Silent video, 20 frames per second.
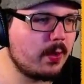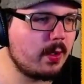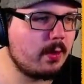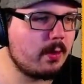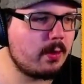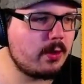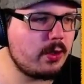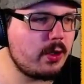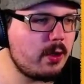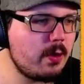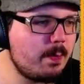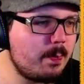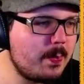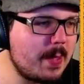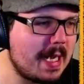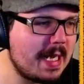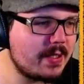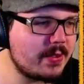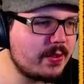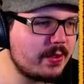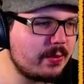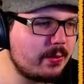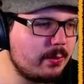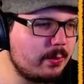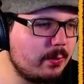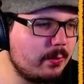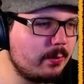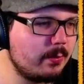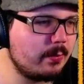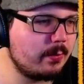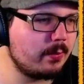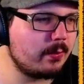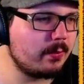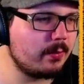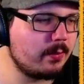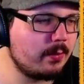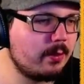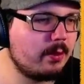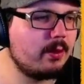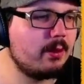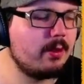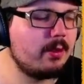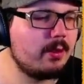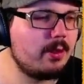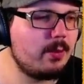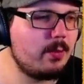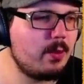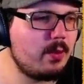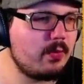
You bastard. You moved